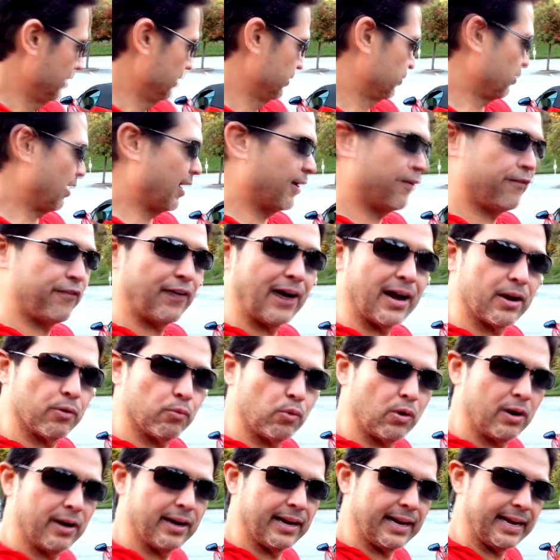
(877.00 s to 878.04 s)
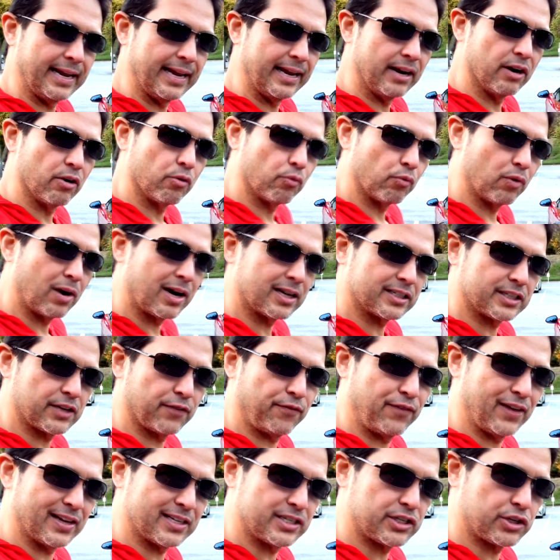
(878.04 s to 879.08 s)
trying to find one in Rossa
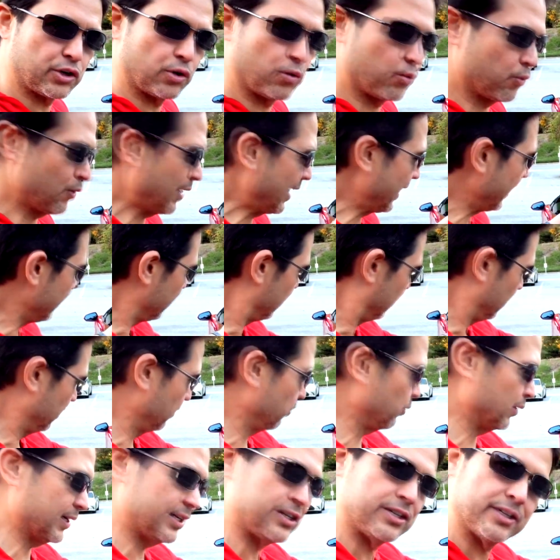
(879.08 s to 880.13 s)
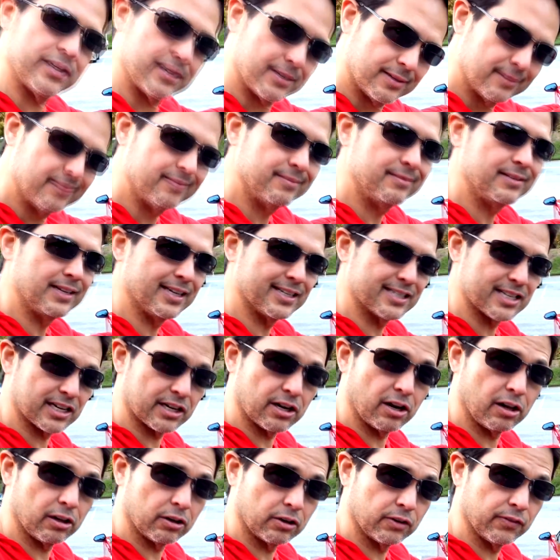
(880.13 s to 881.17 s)
Festo Red, which is the
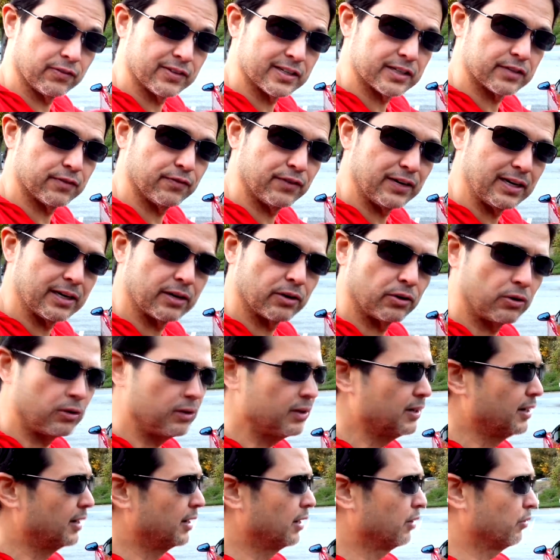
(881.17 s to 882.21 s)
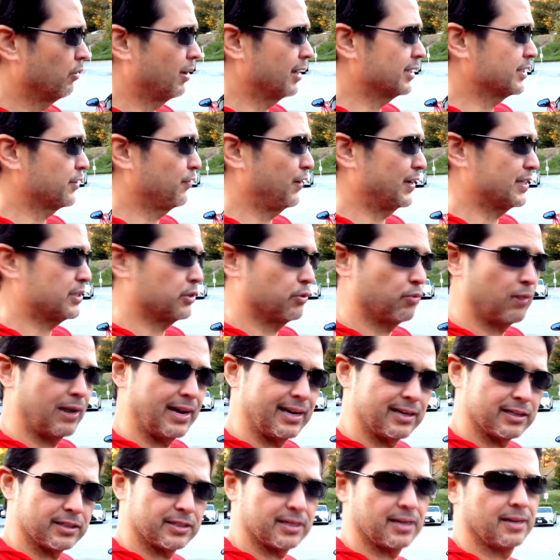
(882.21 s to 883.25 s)
color of this vehicle. Rossa Festo
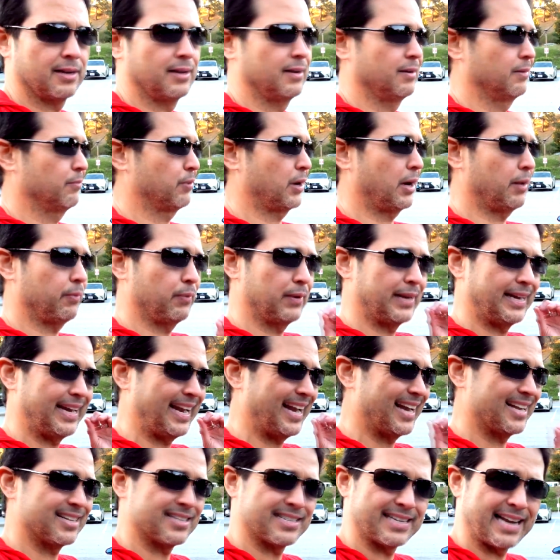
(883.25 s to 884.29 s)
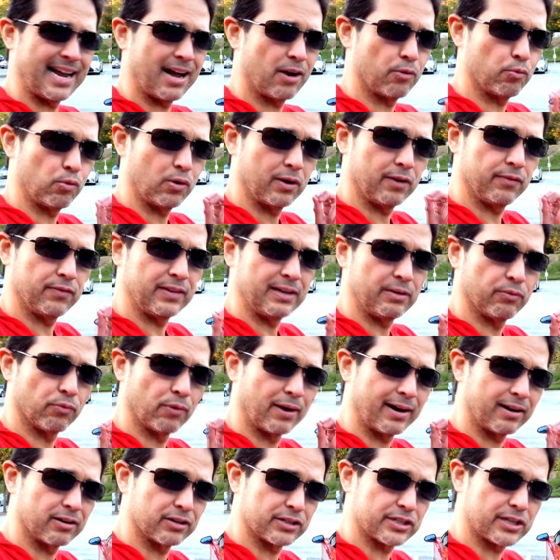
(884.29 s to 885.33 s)
Red is probably hands down one of the
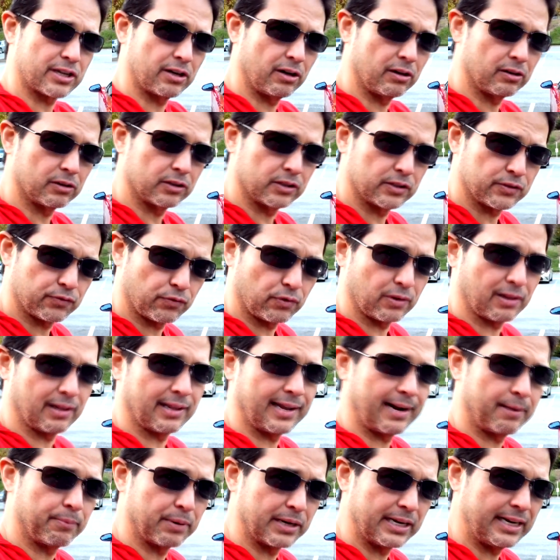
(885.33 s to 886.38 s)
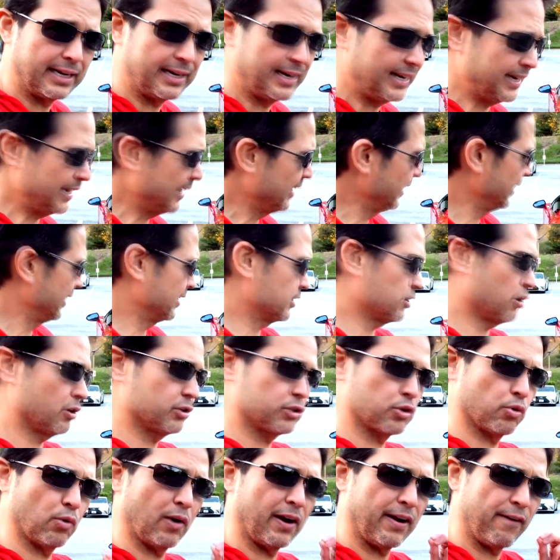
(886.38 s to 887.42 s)
rarest colors for the Lamborghini. It's
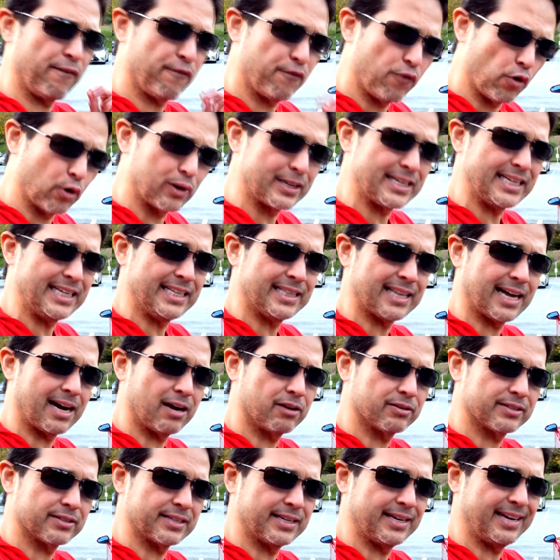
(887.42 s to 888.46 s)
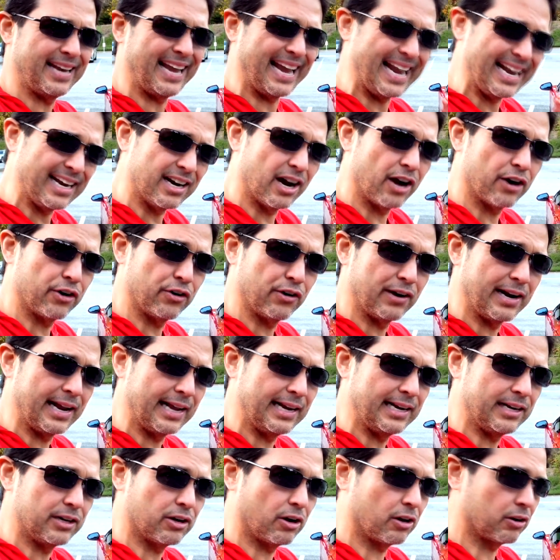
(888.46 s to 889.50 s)
also a
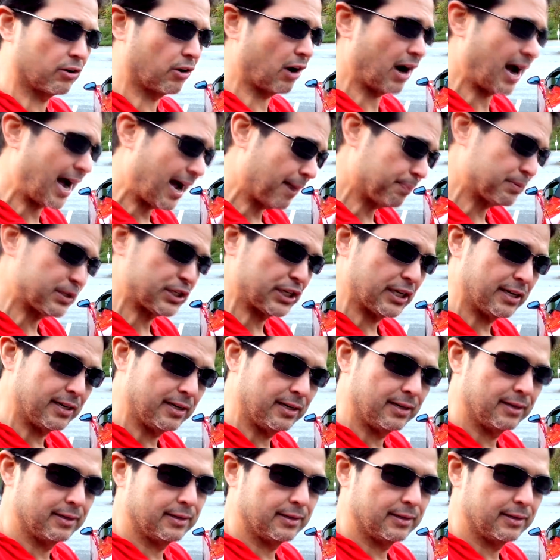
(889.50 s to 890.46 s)
$14,880 option.